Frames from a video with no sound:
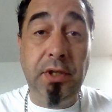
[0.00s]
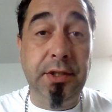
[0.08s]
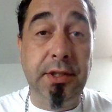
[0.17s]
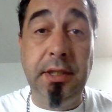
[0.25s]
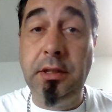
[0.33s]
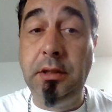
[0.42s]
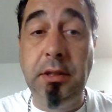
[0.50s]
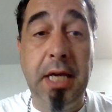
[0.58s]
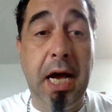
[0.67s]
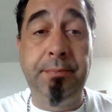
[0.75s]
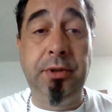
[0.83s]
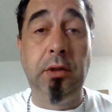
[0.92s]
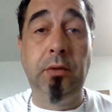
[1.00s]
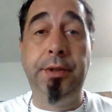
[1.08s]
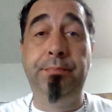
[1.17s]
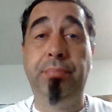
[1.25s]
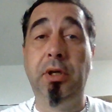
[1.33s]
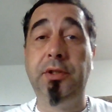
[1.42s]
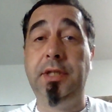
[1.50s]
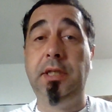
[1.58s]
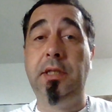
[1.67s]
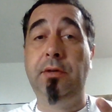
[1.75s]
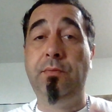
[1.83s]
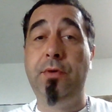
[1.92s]
obviously, absolutely
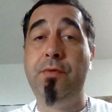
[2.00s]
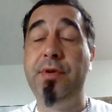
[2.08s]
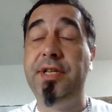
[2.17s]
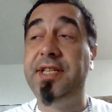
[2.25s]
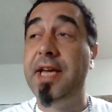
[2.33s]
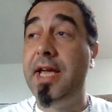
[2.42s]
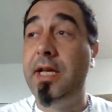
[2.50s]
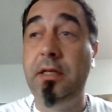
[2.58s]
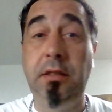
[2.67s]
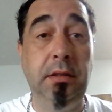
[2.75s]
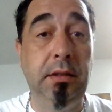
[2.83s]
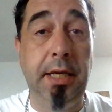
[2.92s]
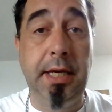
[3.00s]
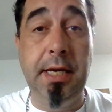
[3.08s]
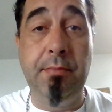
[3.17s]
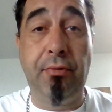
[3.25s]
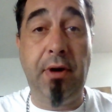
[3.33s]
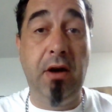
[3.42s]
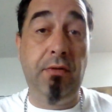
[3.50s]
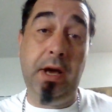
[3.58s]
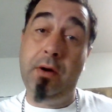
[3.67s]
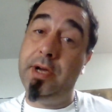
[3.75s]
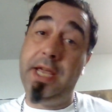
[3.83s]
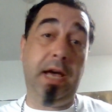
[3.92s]
buzzing that we retained Nicky
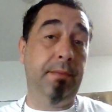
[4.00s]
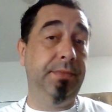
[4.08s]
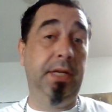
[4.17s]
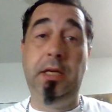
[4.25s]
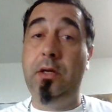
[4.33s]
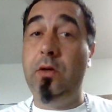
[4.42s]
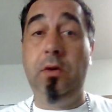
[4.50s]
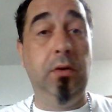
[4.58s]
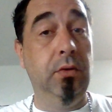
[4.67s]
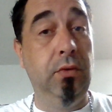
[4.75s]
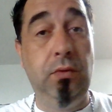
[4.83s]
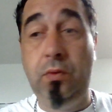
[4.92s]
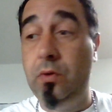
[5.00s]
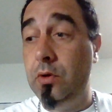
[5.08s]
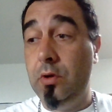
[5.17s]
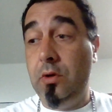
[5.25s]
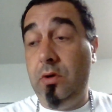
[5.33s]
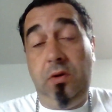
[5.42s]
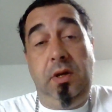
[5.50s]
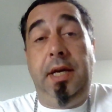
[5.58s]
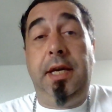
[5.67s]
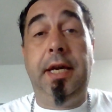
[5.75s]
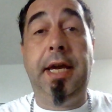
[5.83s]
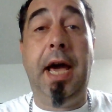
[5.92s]
Brown, our captain, who,
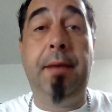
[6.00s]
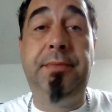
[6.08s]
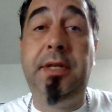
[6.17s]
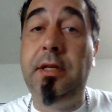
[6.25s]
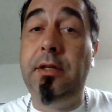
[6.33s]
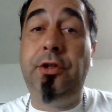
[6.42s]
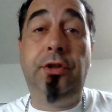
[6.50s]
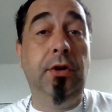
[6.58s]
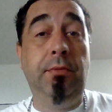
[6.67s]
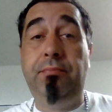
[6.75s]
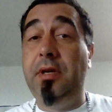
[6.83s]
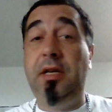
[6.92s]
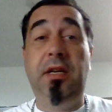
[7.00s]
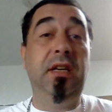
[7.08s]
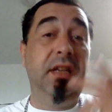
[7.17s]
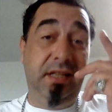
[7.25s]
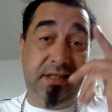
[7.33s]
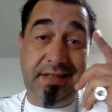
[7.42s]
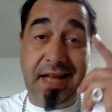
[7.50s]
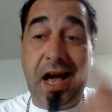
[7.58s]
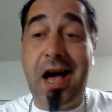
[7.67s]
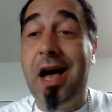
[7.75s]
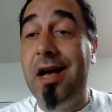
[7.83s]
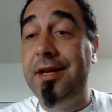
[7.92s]
like a captain should be, is
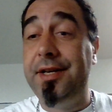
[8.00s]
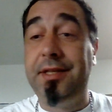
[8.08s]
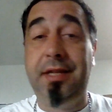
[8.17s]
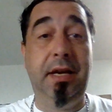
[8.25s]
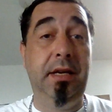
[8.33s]
the heart of the